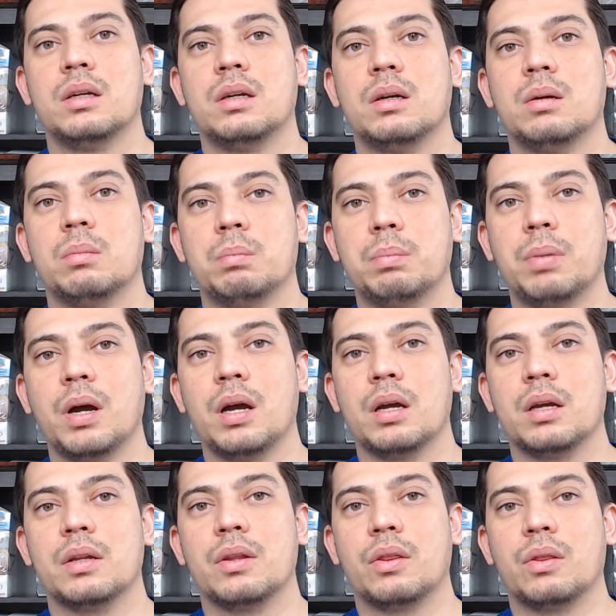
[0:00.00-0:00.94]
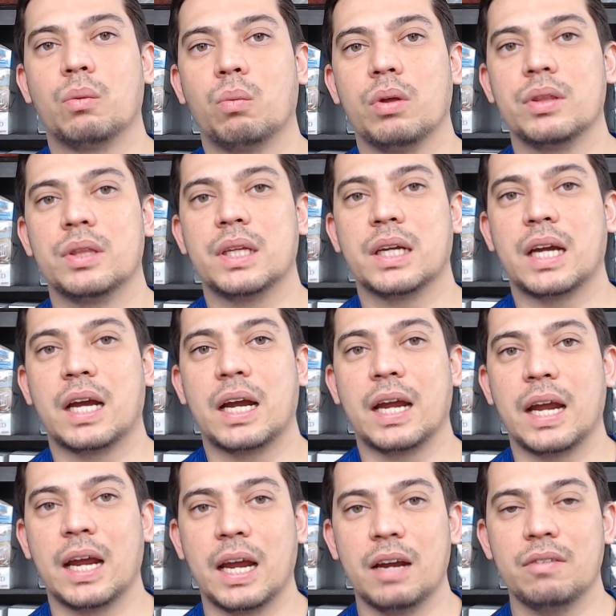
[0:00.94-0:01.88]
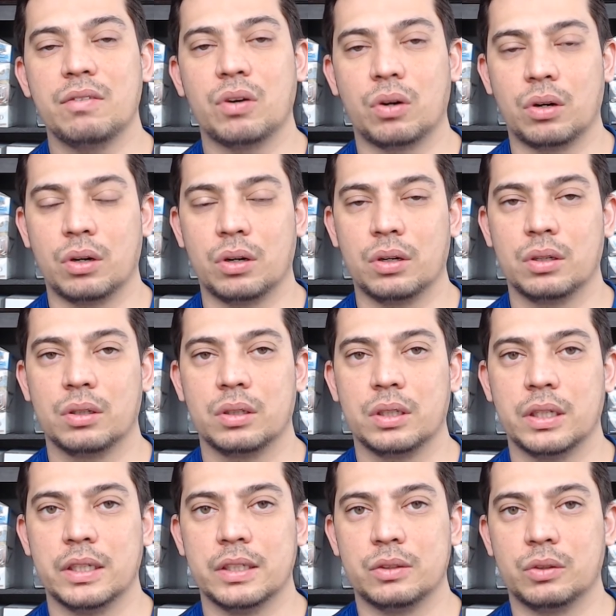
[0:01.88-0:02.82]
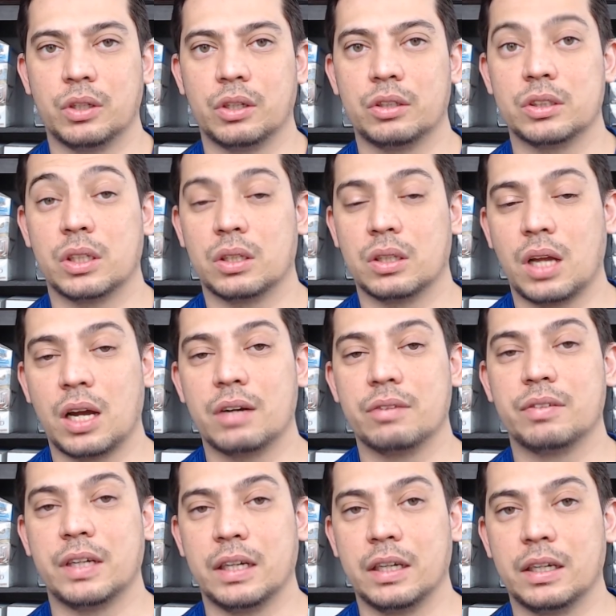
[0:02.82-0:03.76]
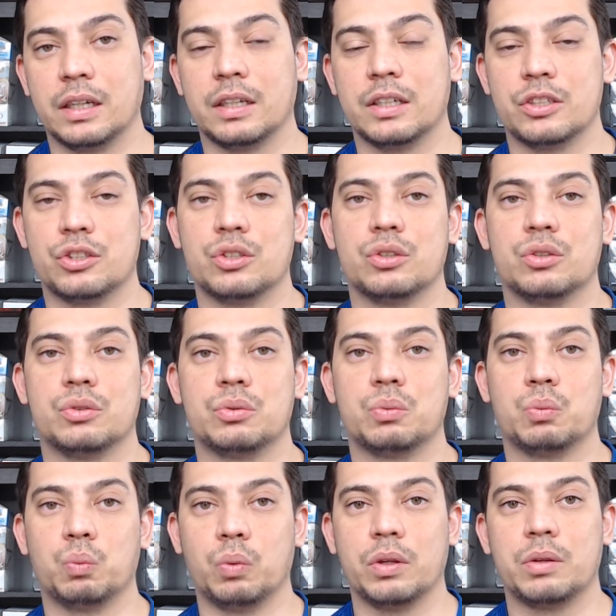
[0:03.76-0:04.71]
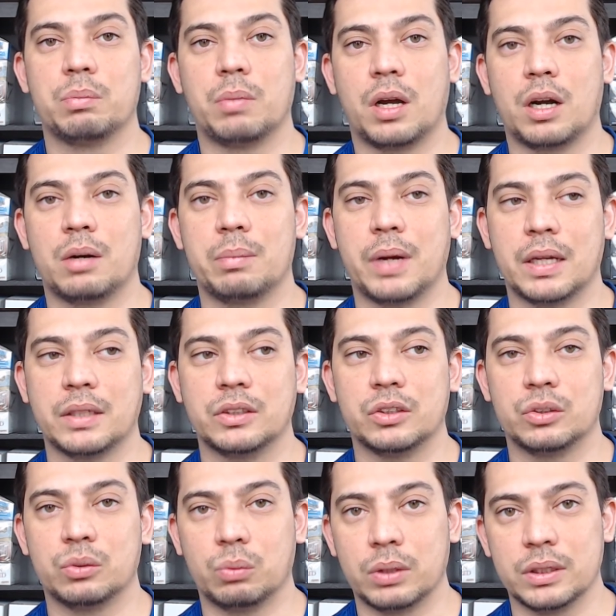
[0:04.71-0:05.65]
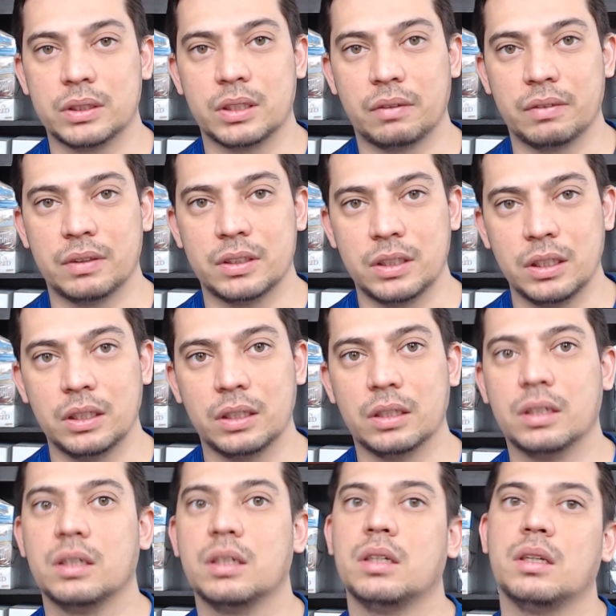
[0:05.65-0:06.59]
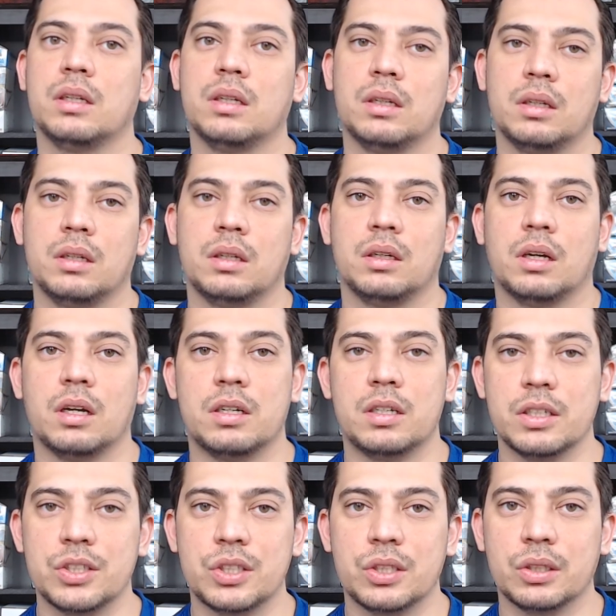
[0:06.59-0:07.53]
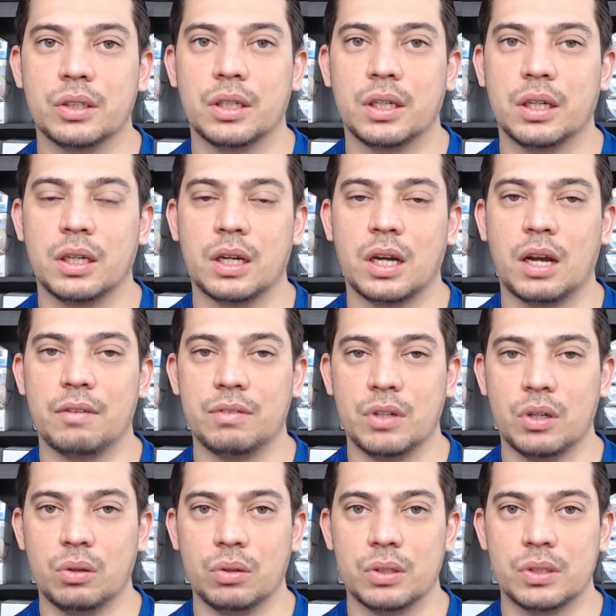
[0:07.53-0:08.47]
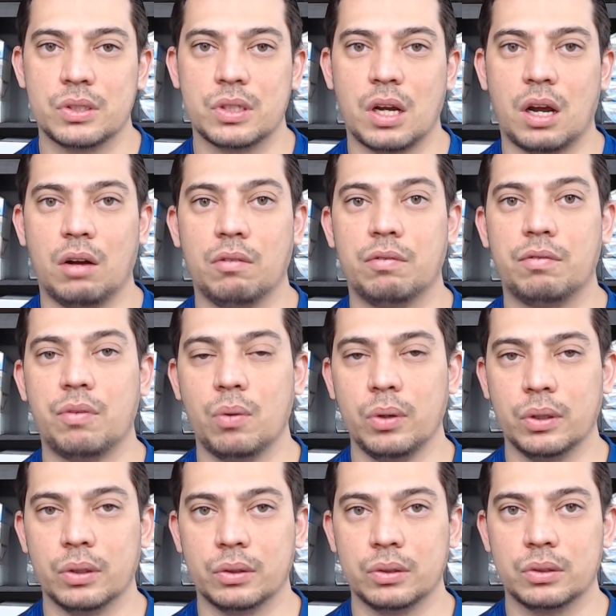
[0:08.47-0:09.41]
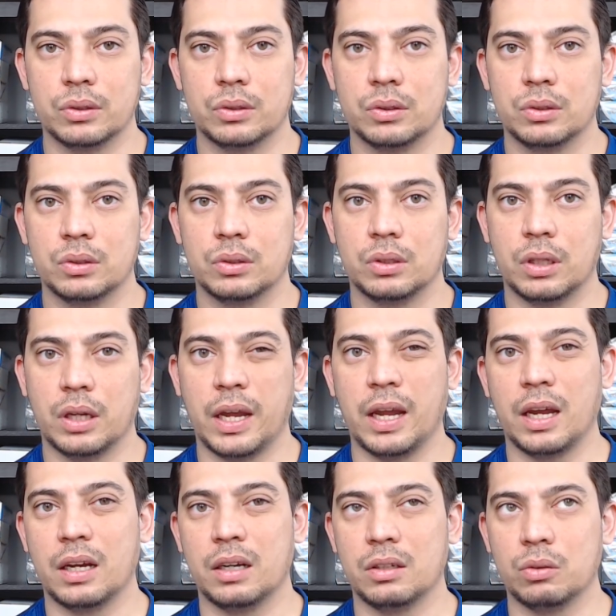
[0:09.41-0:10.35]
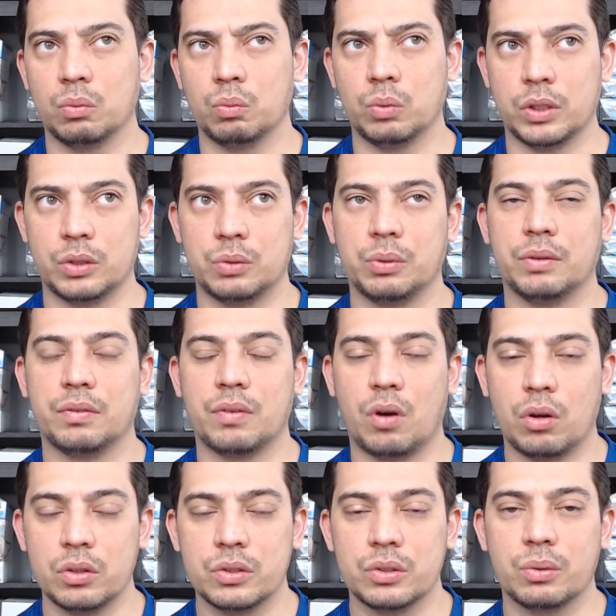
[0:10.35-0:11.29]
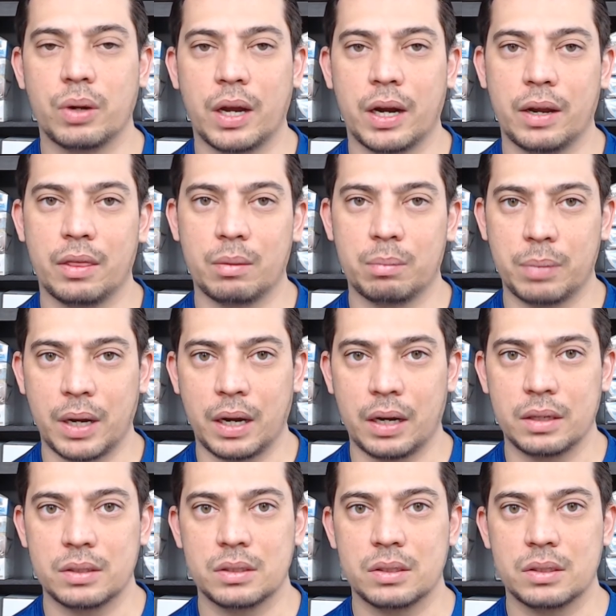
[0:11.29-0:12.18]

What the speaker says: But the one thing I have heard is there's a lot of inking issues with Modern Masters 2017. Additionally, I've noticed on foils, and which we've also had in the past,